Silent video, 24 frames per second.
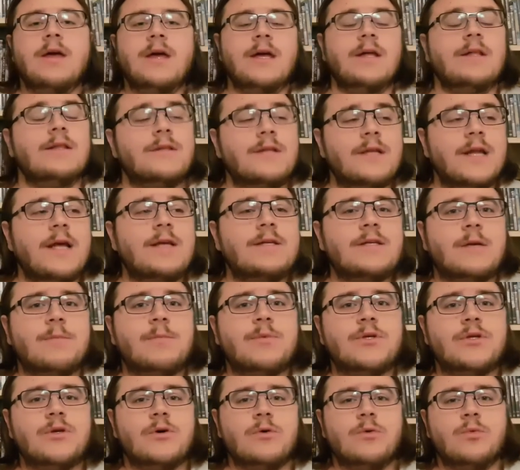In today's
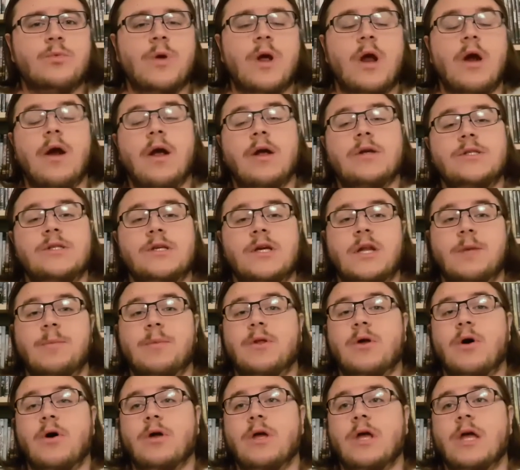episode, we are actually going
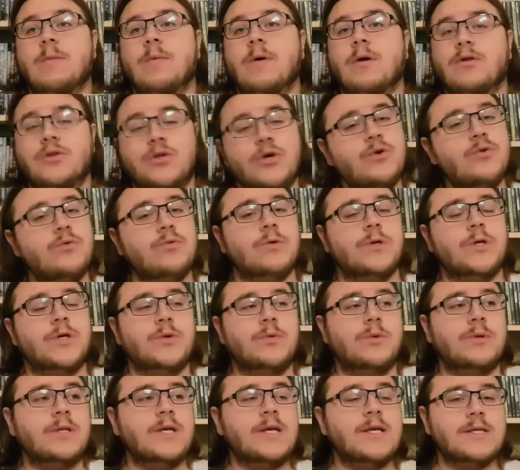to be talking about two
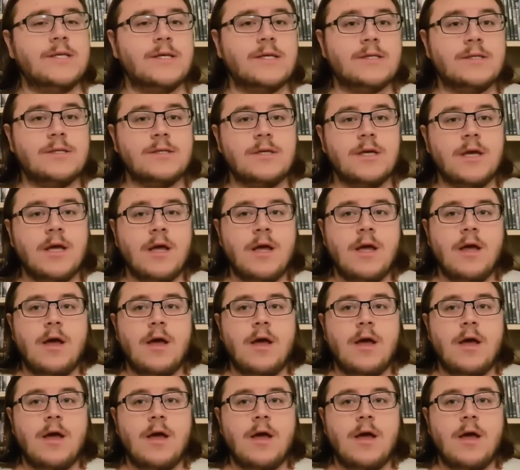new releases.